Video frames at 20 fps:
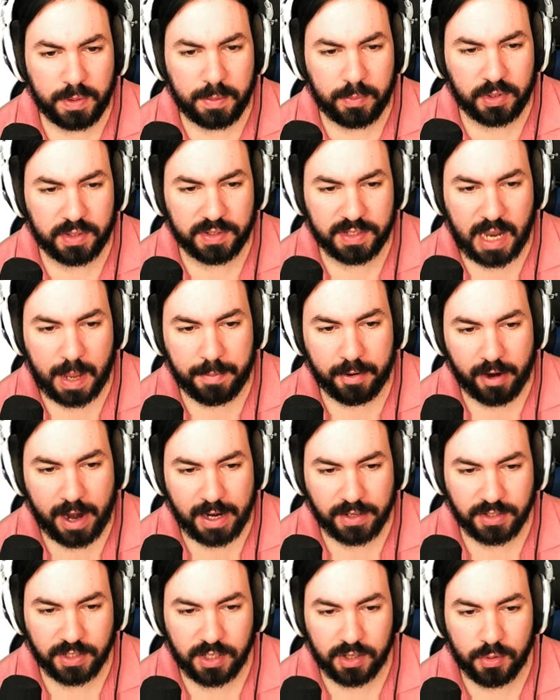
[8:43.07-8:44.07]
two people to stop
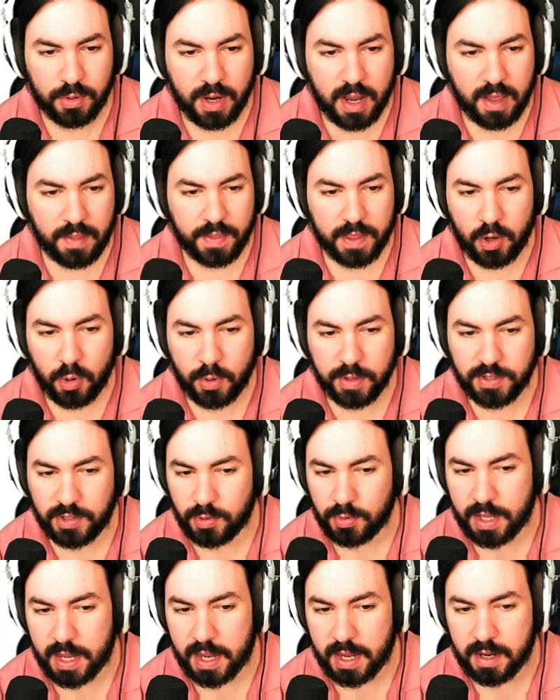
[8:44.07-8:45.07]
harassing you. They always
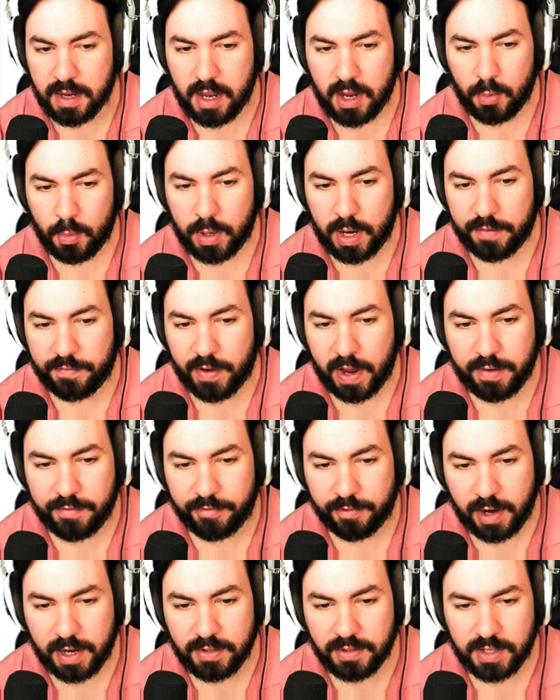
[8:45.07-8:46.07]
do that. When I
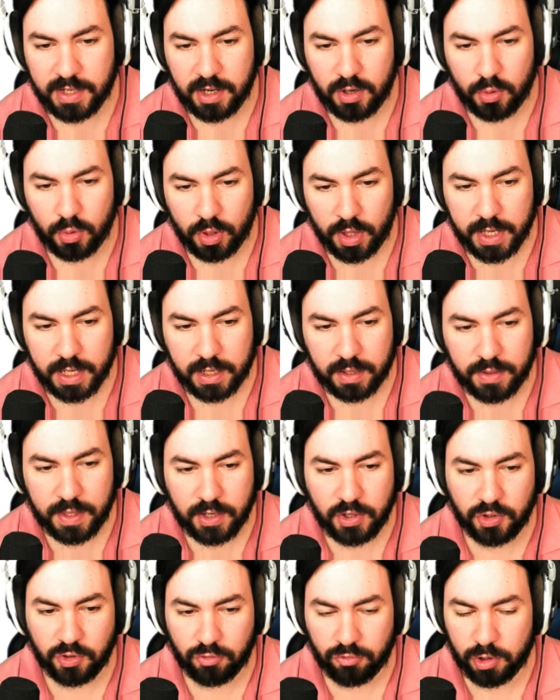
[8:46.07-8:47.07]
find friends they don't like,
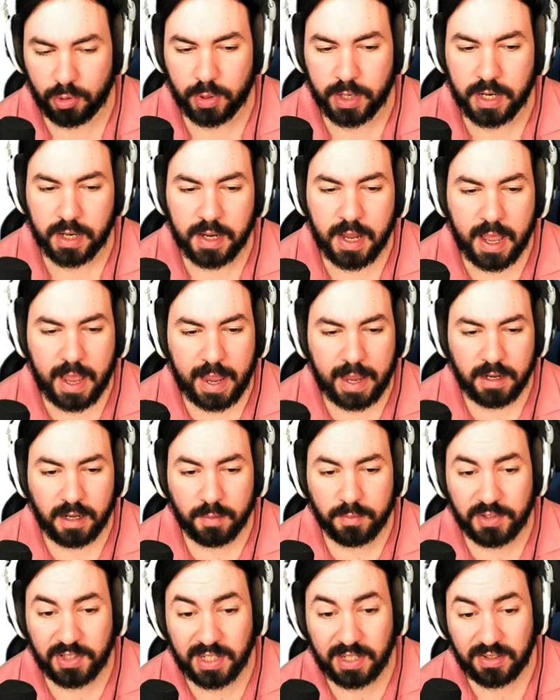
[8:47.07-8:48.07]
they just ruin it. And
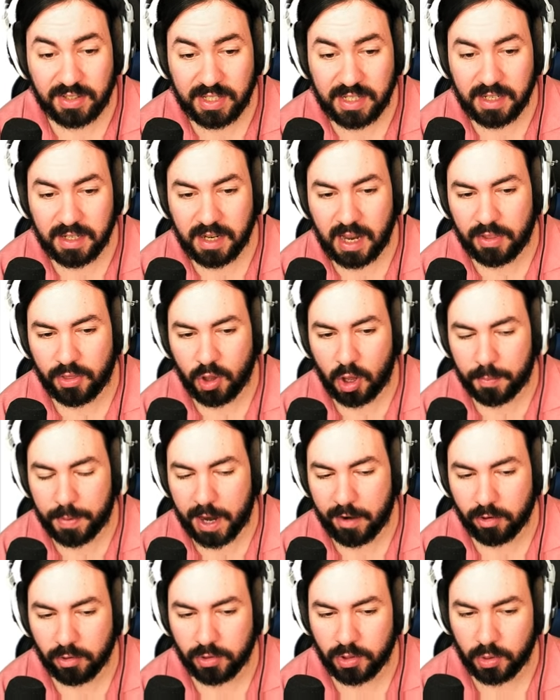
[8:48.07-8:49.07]
I'm sixteen. I thought
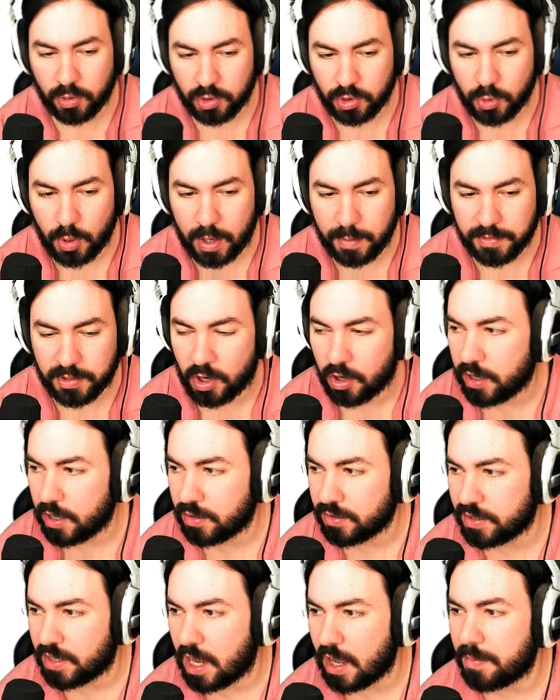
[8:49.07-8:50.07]
Pyro told you. I'm sorry,
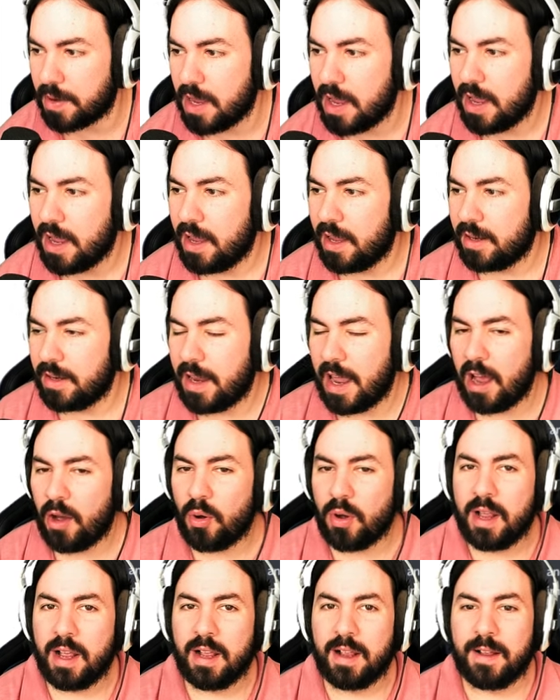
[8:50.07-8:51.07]
I'll stop.
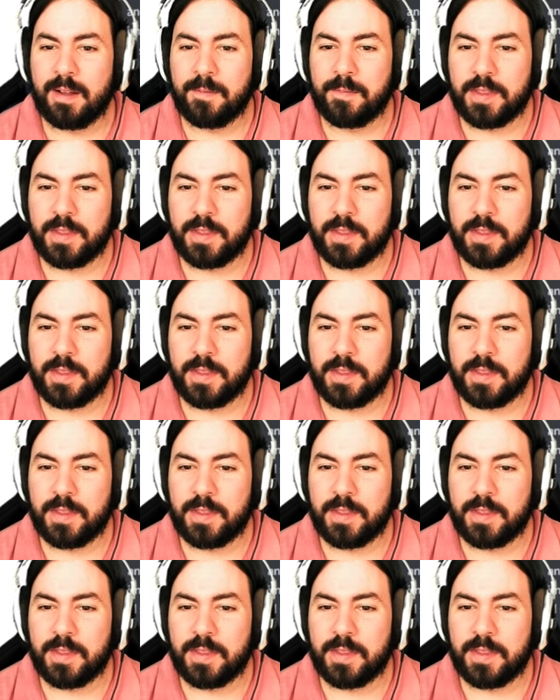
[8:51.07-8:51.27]
Now,